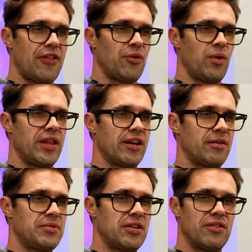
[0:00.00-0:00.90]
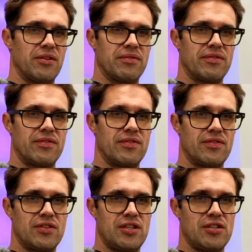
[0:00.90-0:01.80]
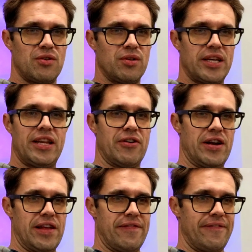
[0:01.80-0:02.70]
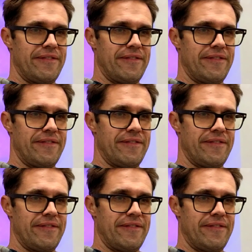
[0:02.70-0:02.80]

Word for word: the one that comes here though. She's an old lady already.